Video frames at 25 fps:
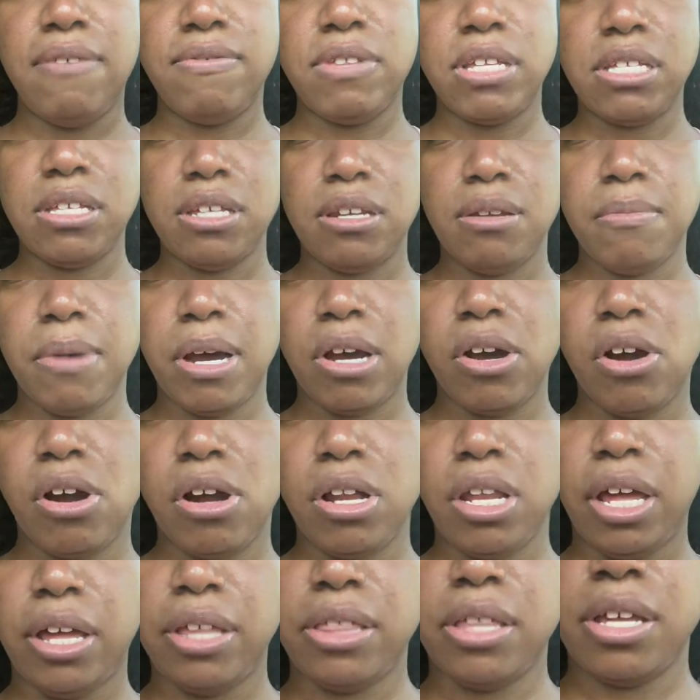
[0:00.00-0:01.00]
to sit in my car
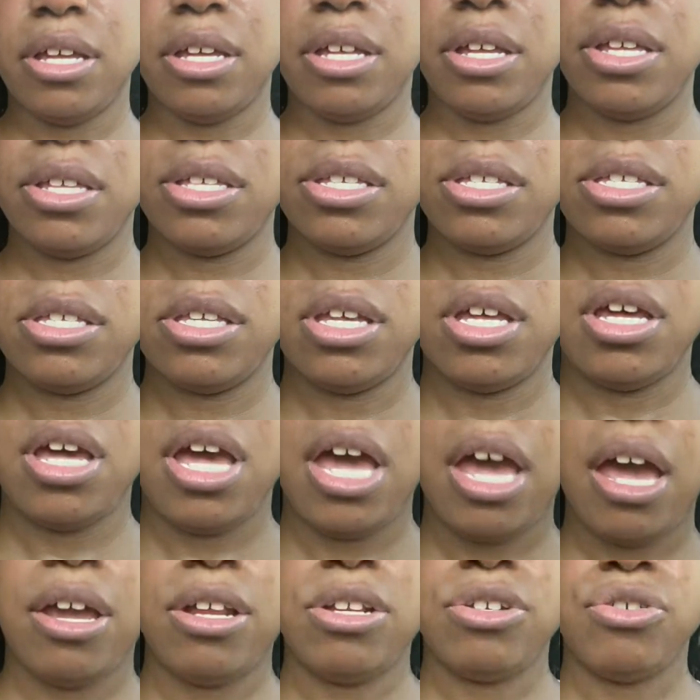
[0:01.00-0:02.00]
like this
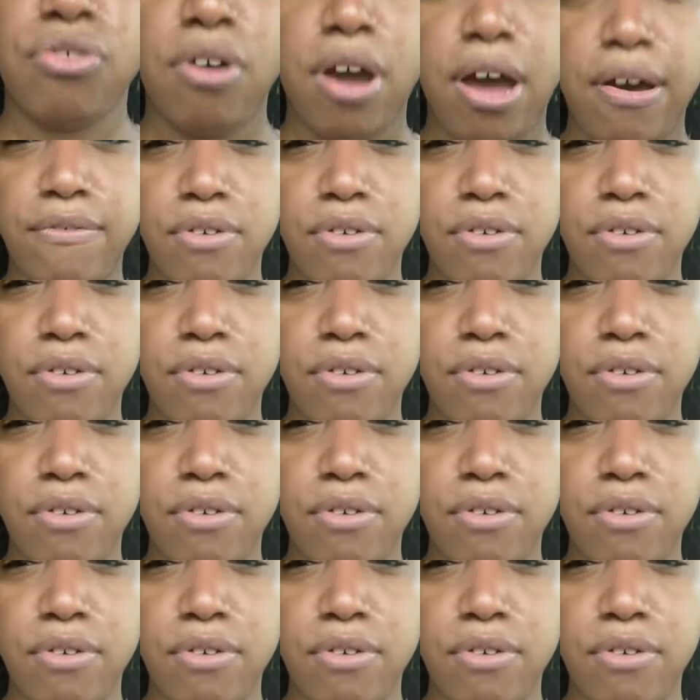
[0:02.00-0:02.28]
and drive